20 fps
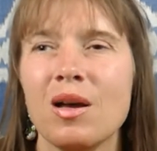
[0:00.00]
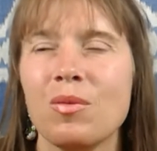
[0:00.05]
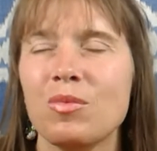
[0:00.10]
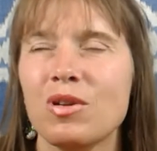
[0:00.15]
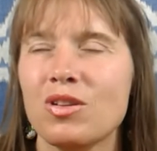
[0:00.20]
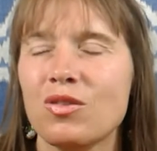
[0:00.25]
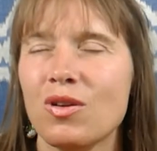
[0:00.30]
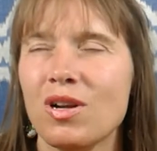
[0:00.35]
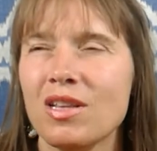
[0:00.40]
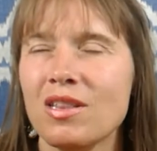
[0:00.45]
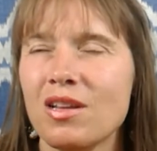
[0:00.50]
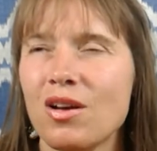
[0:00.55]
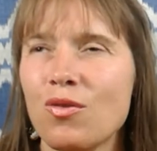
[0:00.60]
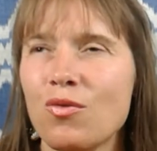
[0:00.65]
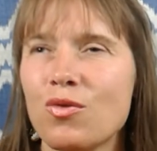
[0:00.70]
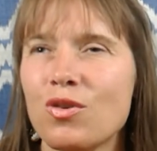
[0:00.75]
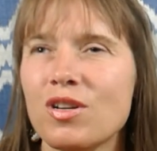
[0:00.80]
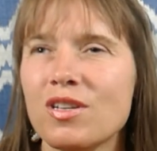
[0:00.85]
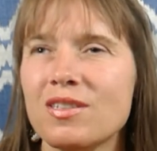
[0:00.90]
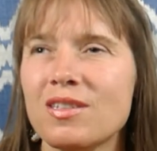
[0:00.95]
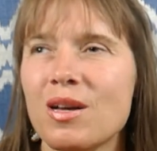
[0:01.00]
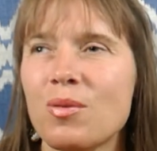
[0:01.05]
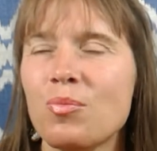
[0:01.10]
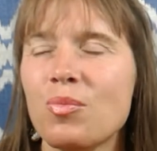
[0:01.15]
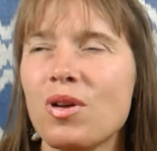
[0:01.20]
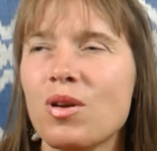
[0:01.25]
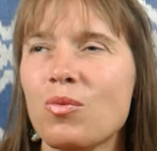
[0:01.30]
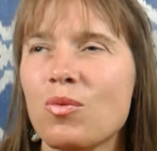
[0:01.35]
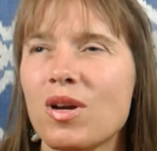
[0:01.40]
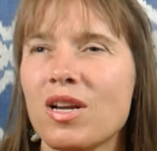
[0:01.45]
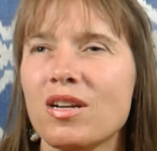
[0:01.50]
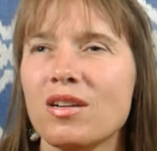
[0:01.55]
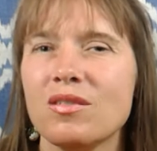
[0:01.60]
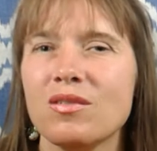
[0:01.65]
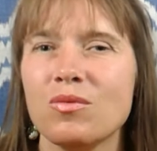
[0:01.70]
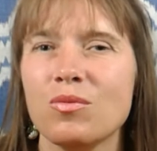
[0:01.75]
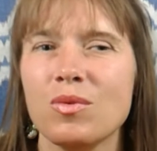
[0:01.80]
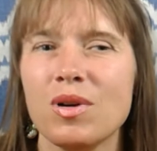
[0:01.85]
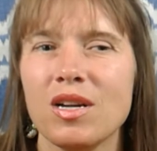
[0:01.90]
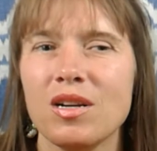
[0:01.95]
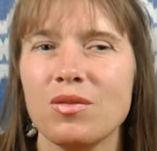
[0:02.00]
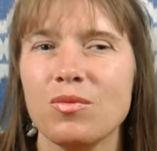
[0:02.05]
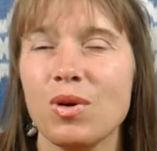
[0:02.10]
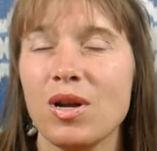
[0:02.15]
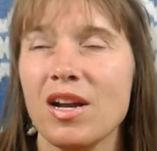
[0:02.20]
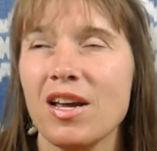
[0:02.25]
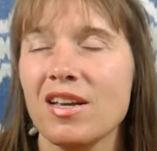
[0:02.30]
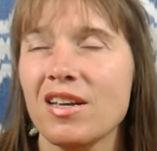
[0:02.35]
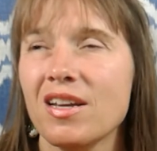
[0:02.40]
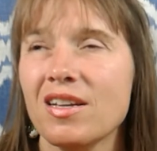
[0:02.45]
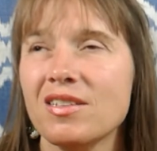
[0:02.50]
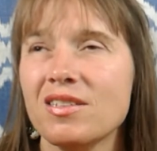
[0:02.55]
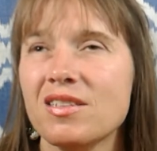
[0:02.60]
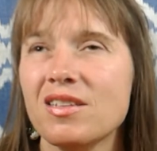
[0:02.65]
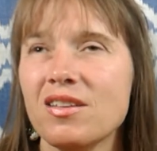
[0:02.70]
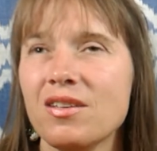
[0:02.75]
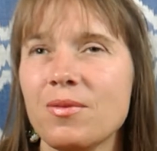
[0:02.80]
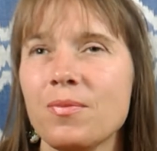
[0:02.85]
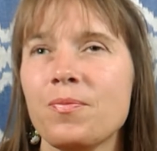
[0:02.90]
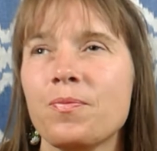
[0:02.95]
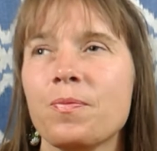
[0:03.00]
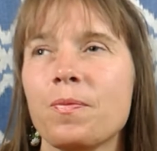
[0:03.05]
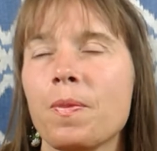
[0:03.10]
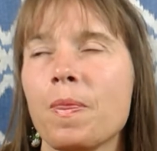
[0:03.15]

But right now, for example, when I can't see,